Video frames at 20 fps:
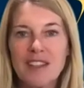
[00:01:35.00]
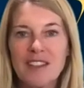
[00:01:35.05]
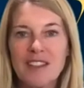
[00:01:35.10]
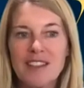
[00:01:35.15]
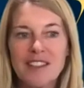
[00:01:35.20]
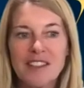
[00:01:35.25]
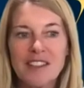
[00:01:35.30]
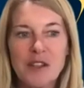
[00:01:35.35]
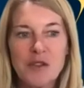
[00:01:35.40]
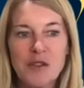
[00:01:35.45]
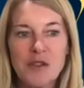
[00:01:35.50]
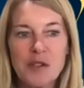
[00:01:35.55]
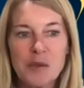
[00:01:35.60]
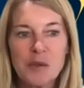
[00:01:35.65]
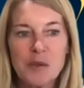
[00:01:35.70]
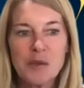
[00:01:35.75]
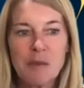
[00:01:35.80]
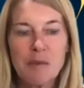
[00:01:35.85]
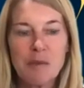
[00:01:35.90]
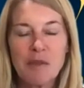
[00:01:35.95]
this
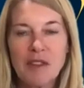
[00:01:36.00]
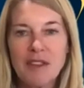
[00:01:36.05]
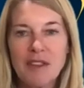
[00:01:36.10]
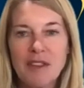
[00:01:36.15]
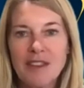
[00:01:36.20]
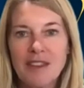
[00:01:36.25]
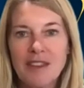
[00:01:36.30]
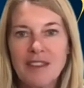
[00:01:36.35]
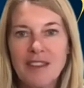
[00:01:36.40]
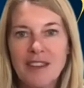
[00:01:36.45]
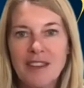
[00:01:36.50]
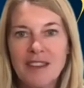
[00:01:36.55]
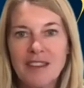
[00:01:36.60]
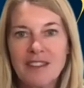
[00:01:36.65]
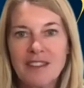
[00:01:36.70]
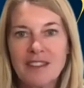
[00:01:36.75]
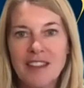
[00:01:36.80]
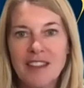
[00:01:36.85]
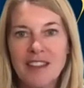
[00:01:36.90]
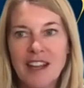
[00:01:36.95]
was something that
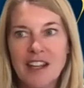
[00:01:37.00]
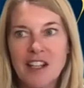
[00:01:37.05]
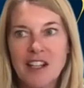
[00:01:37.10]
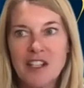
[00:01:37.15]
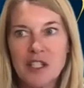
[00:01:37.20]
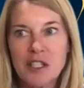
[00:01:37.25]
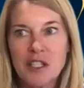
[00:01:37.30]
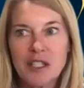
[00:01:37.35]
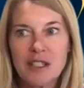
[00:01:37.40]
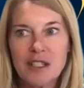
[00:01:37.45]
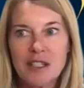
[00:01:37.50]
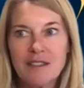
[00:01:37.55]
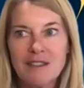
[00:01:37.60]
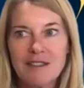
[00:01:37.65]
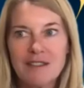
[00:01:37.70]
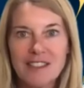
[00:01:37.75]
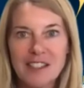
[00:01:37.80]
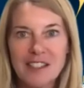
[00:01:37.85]
actually,